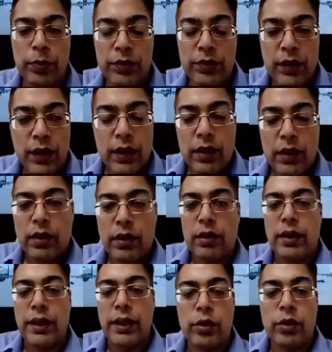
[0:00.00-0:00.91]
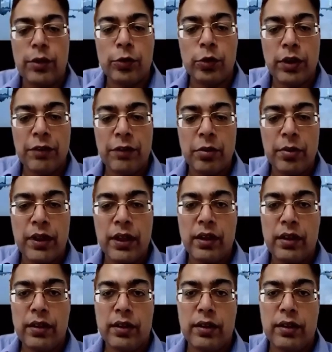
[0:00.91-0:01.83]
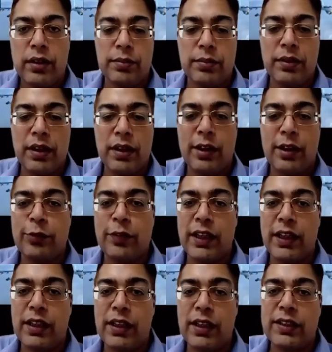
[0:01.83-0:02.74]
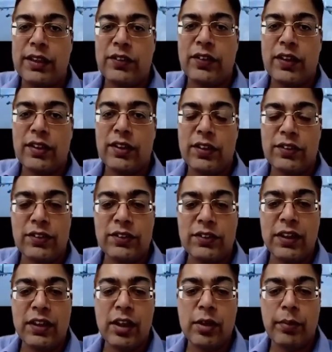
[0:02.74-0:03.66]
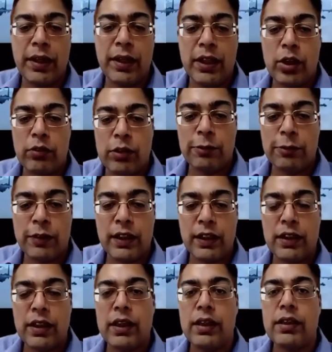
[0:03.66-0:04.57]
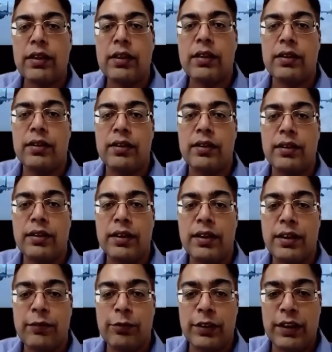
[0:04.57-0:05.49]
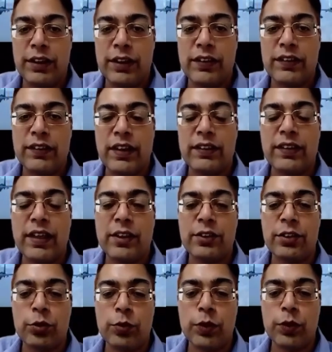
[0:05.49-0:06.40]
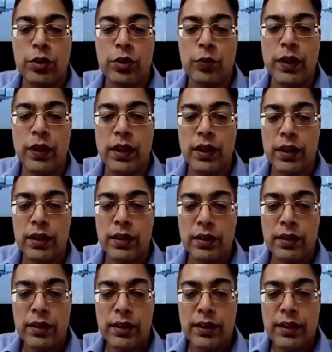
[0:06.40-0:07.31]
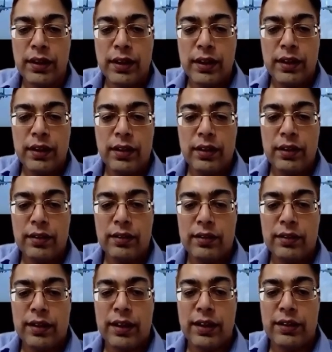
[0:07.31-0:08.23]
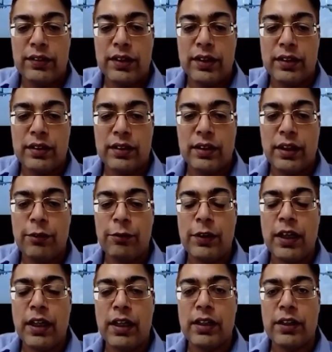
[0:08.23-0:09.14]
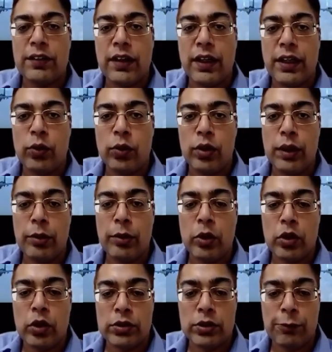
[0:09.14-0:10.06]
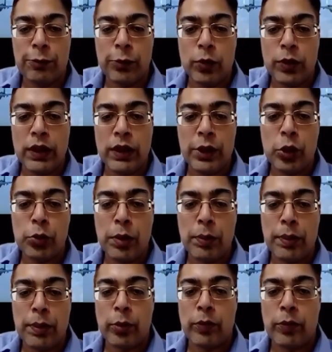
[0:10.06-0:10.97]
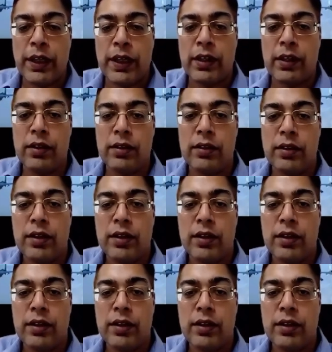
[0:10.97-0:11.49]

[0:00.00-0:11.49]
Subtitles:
Hi, good afternoon, everybody. Wo fighter jets here, just a gentle reminder of the fact that this is the exact situation we are in. Andri, we are in the sky only because of the fuel that you people provide here.